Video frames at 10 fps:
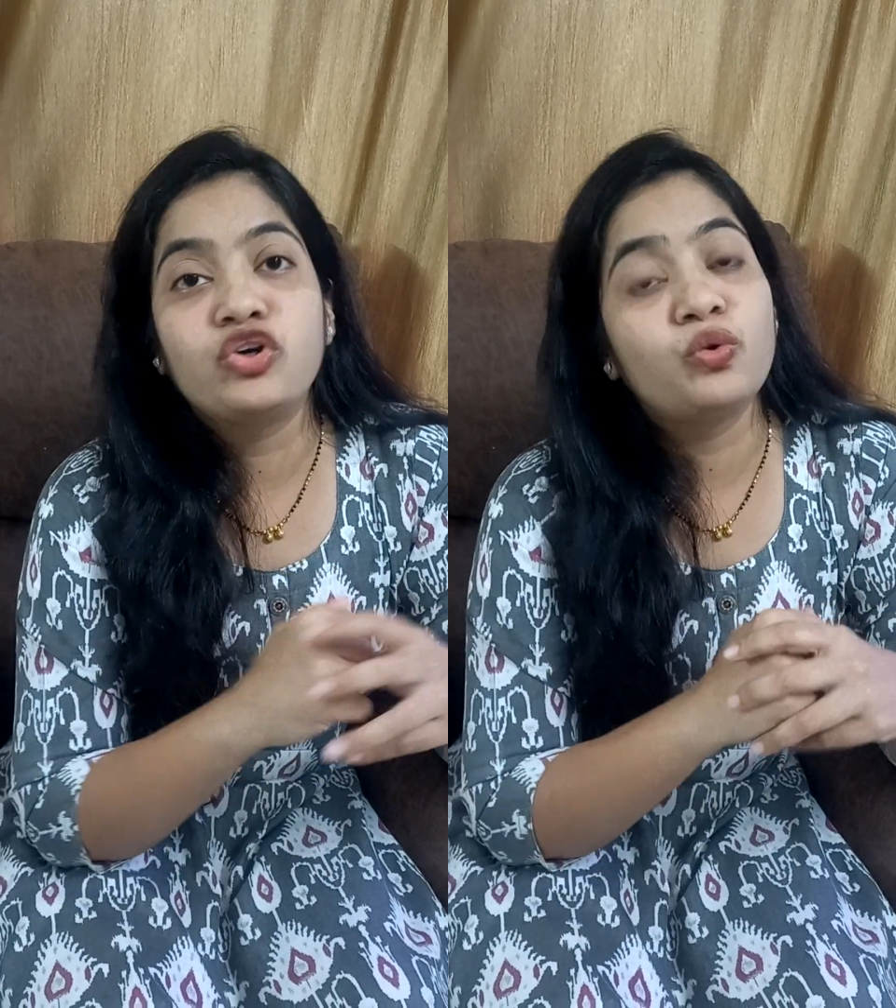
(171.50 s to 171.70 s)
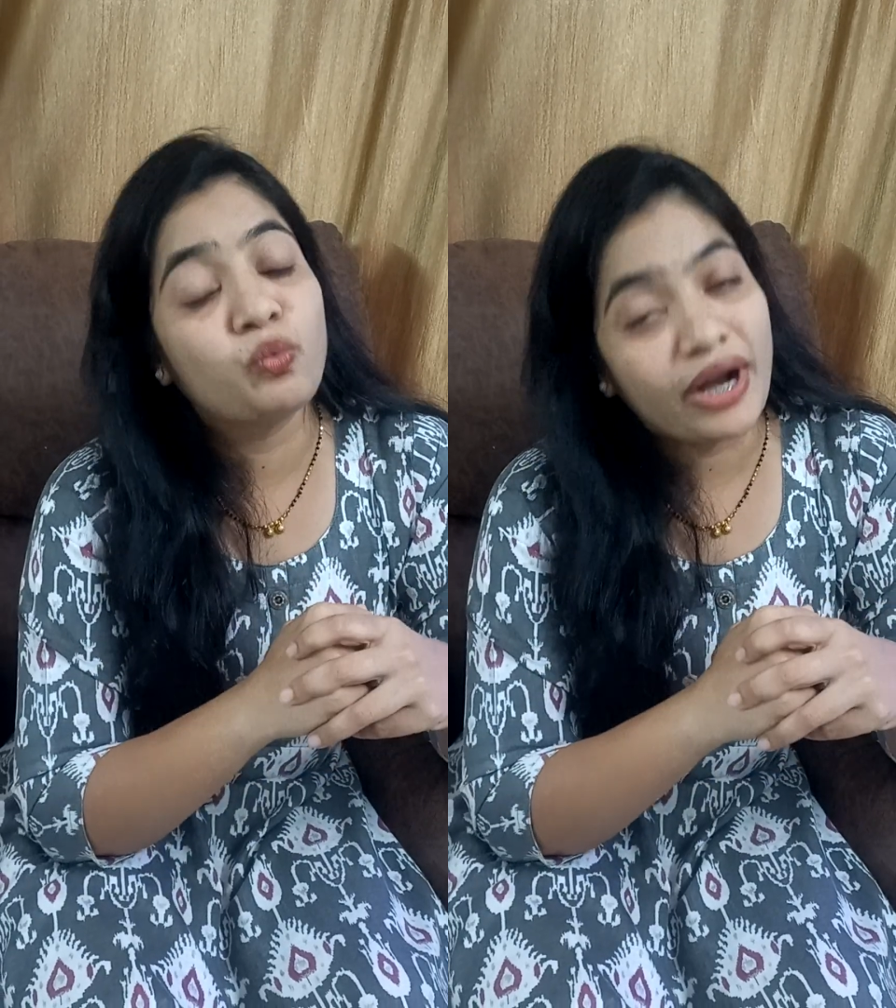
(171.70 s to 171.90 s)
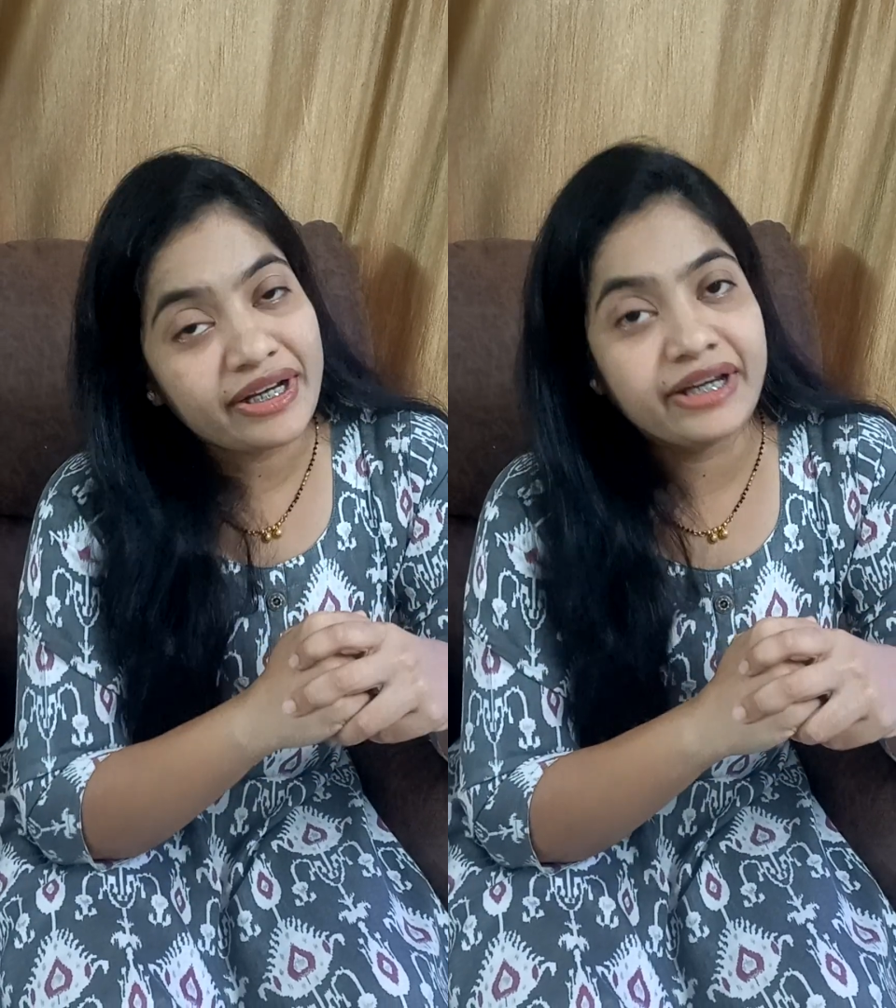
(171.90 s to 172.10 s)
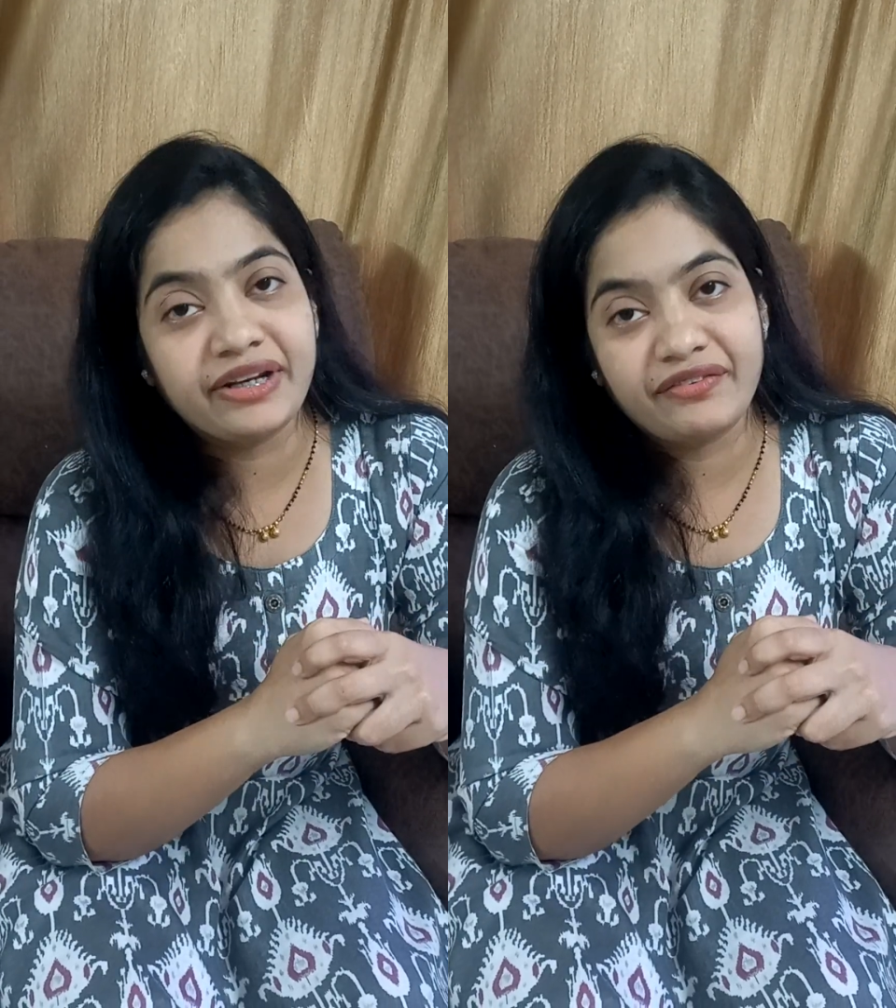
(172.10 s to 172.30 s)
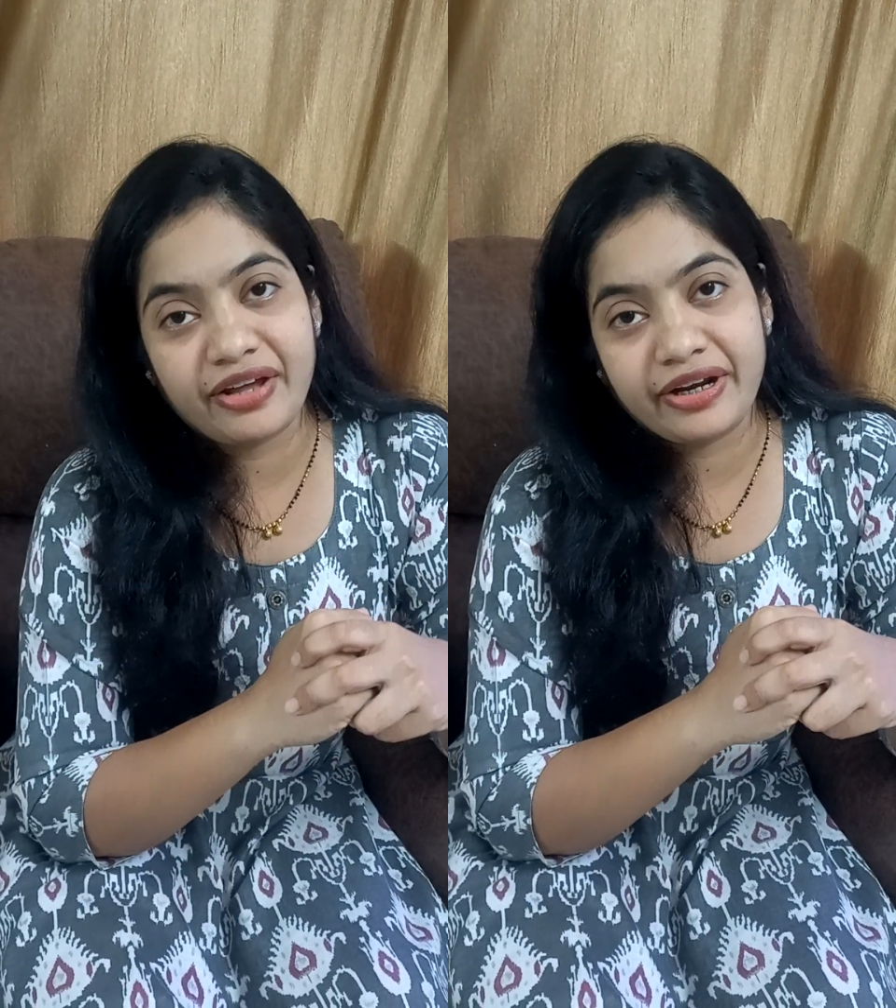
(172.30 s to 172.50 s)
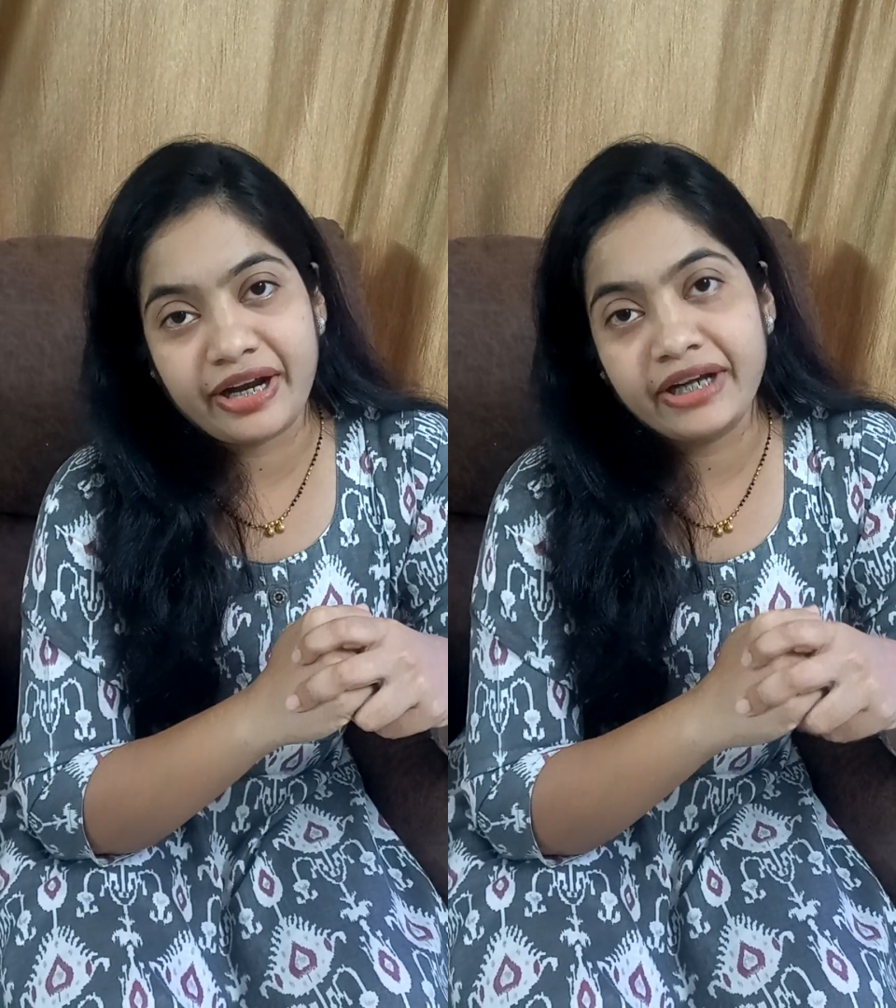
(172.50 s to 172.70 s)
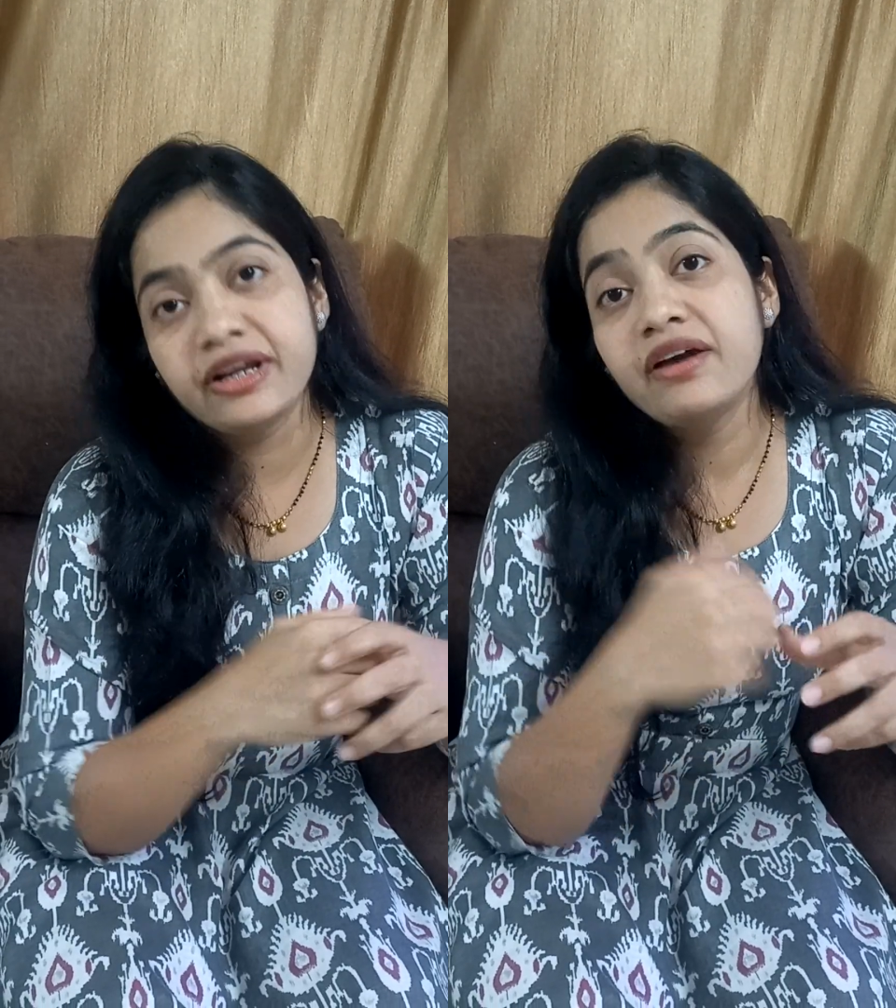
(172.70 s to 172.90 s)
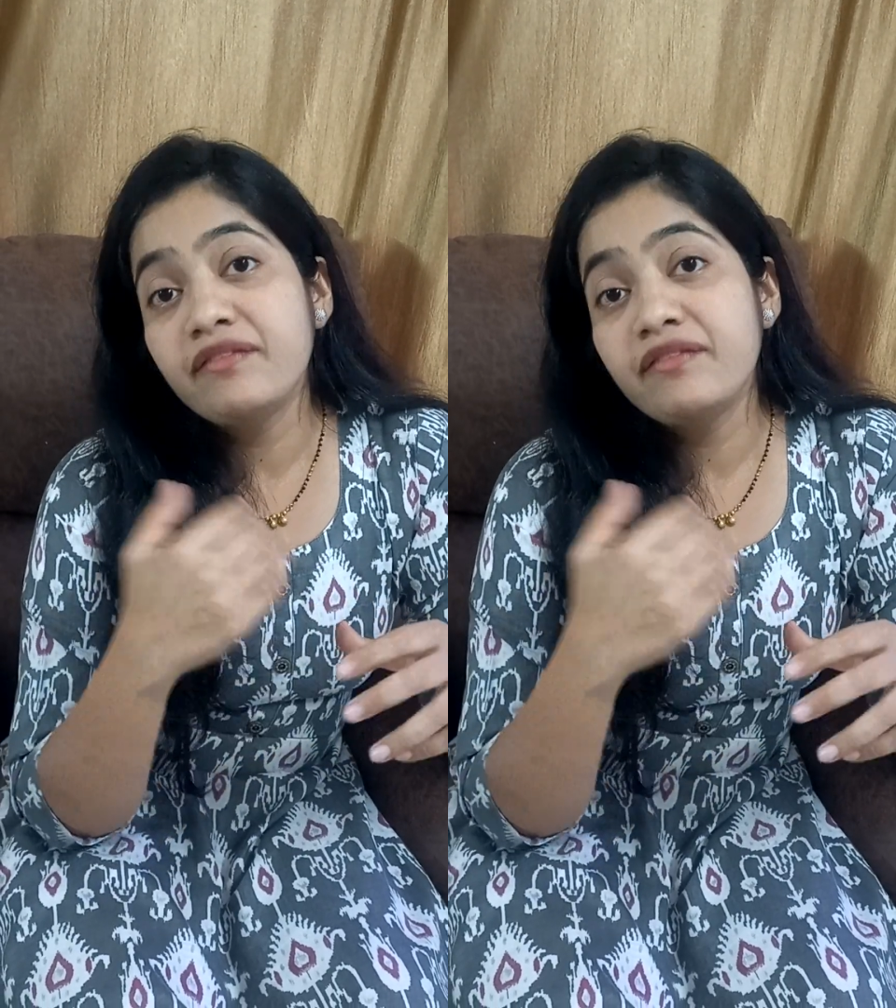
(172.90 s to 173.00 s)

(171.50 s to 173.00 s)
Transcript: to 1 degree Fahrenheit